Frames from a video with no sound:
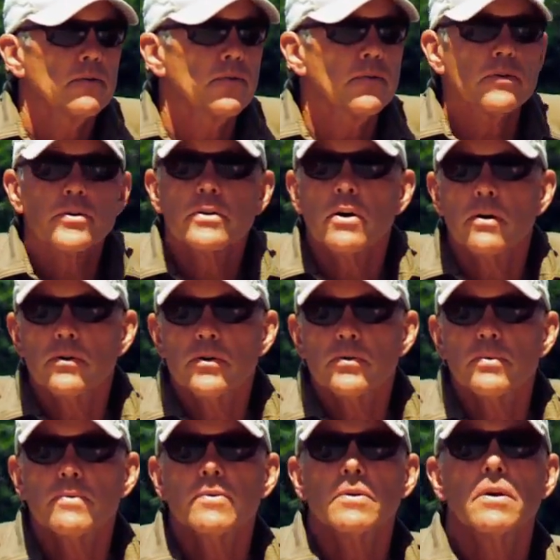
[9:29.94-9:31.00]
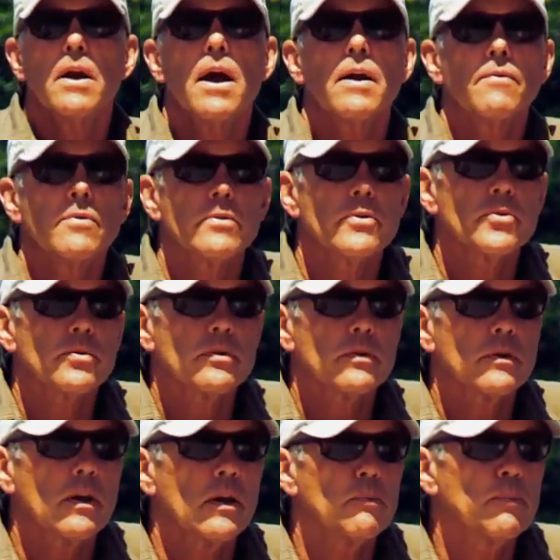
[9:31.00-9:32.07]
First coach we've really had for this
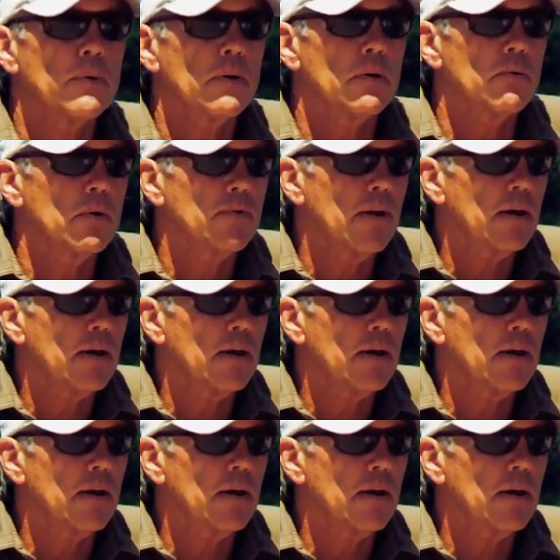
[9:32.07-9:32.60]
sustained period. We've